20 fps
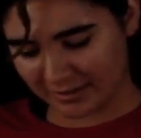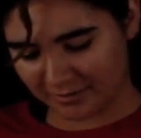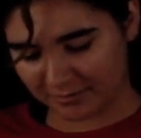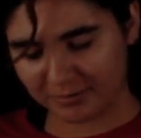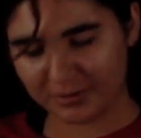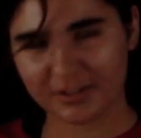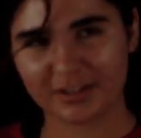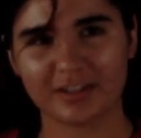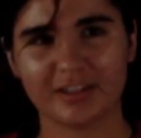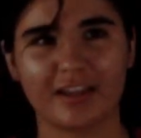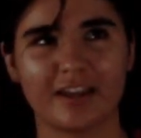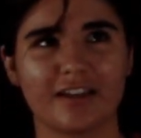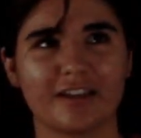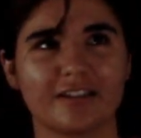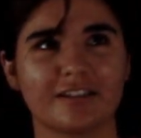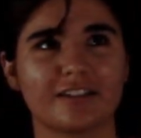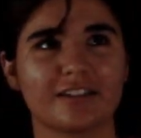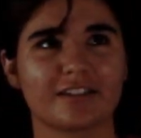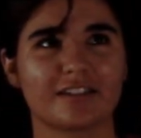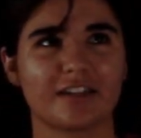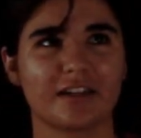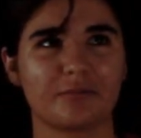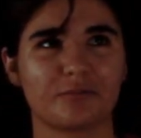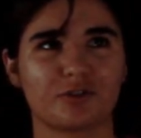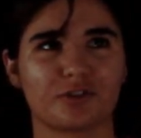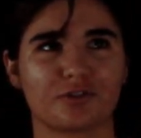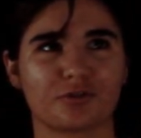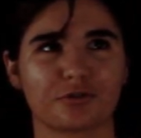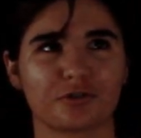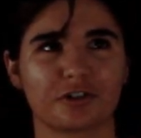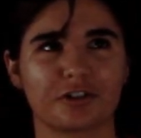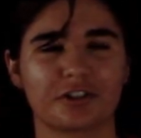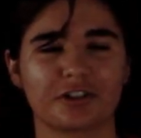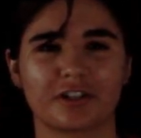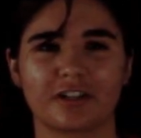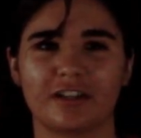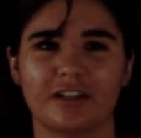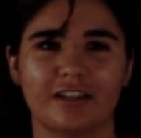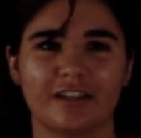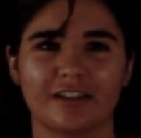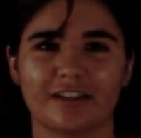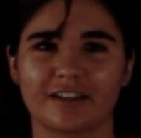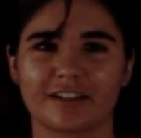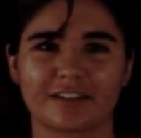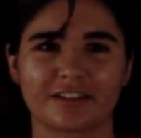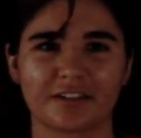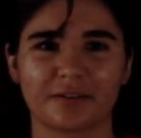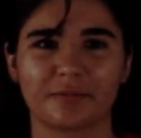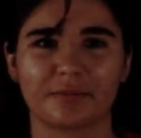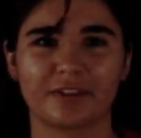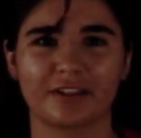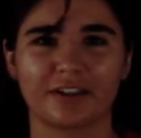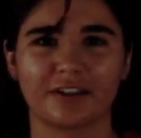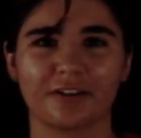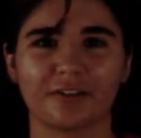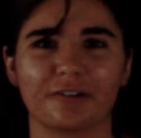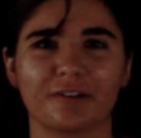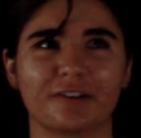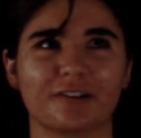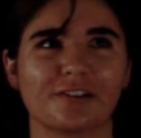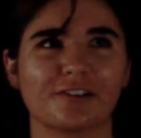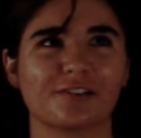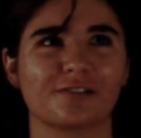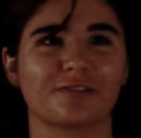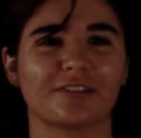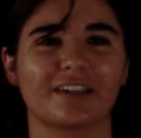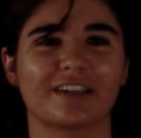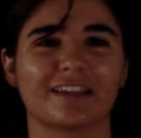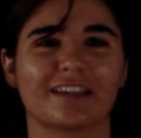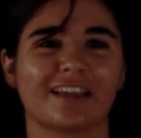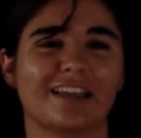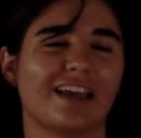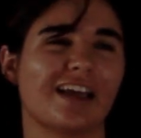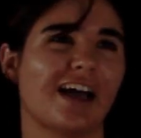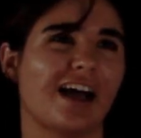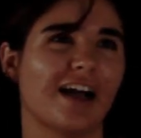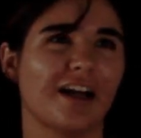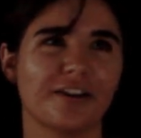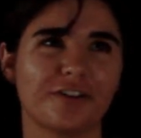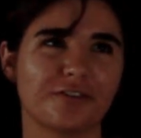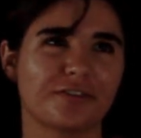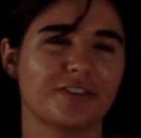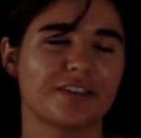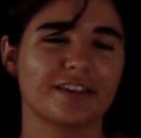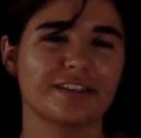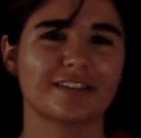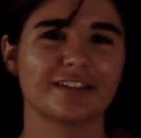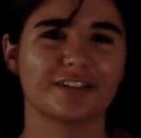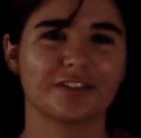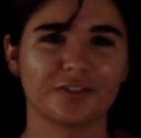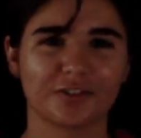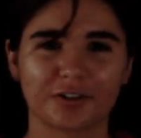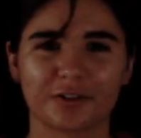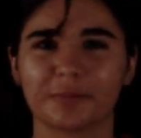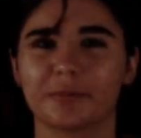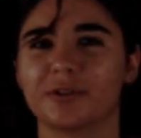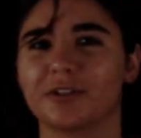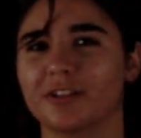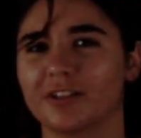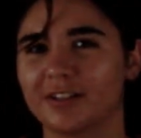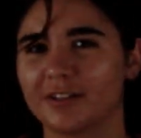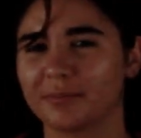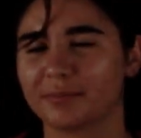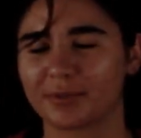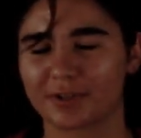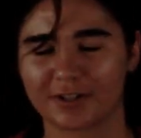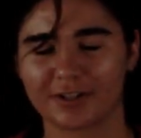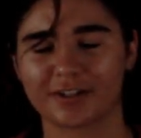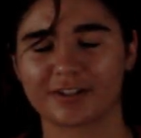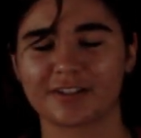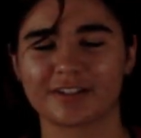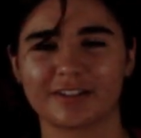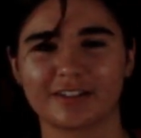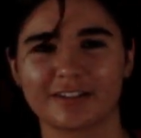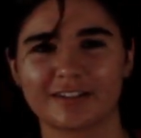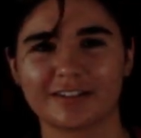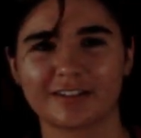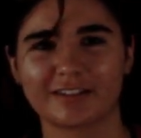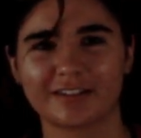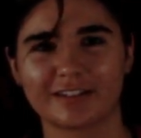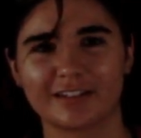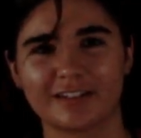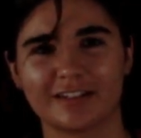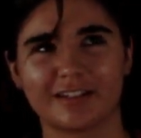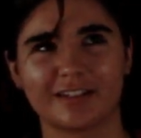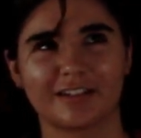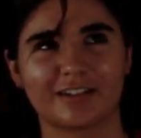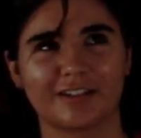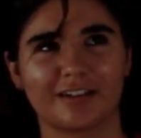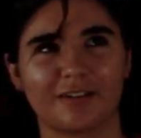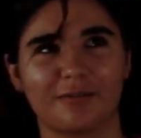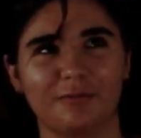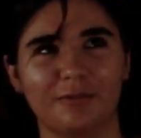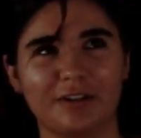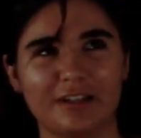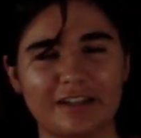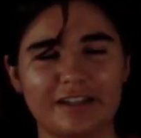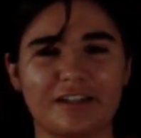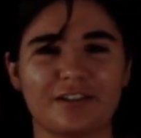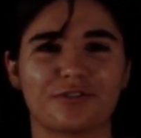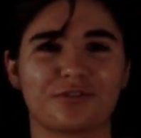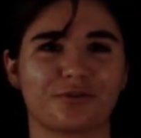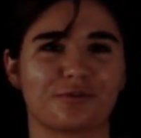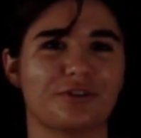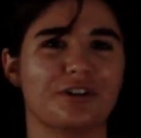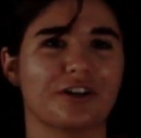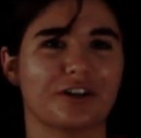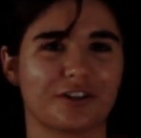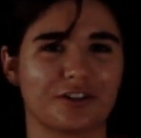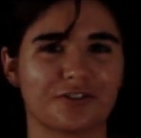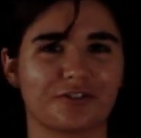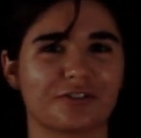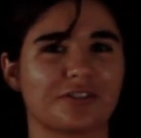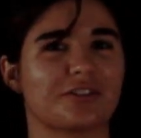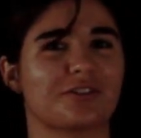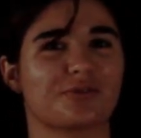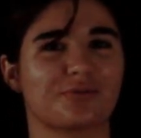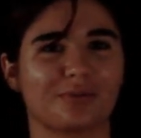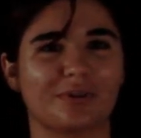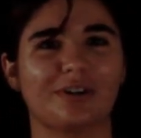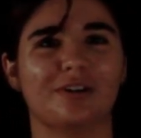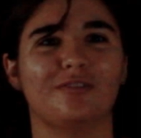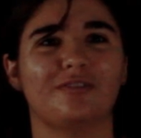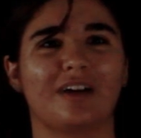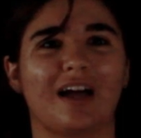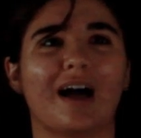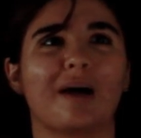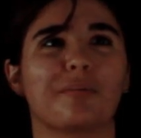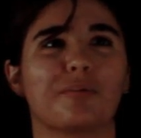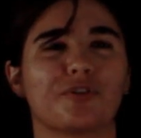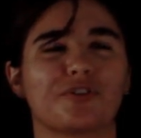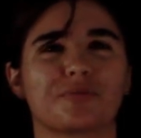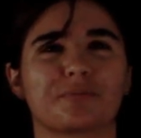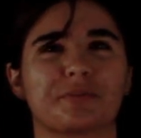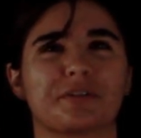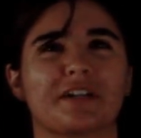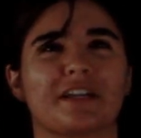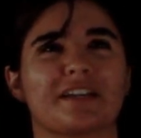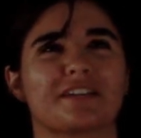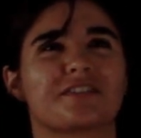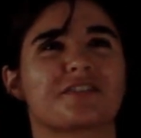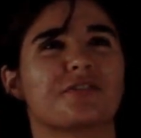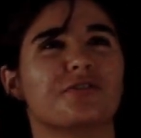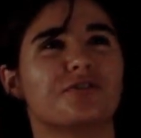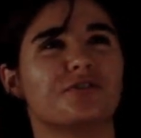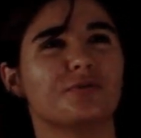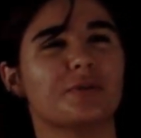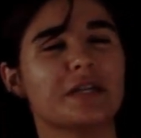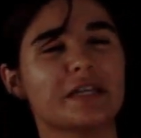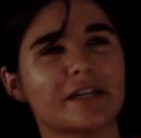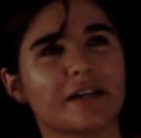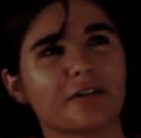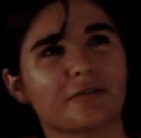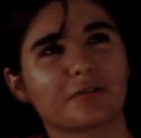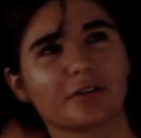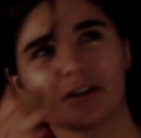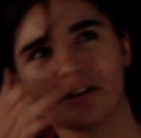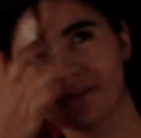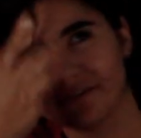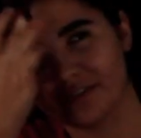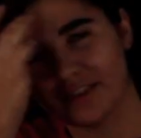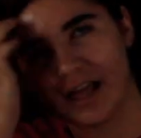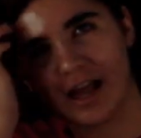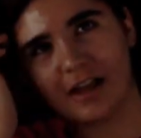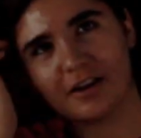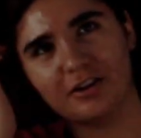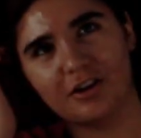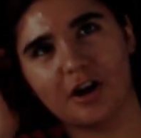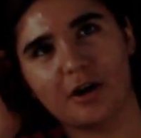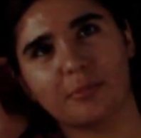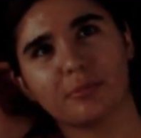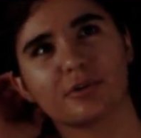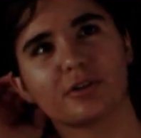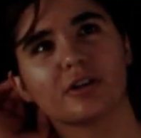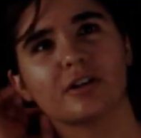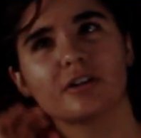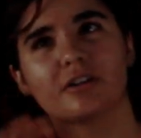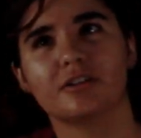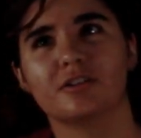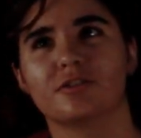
We'll say his name's George, and he has something going on. Like, I don't think the normal person would eat 312 apples per day. So do we get rid of that number?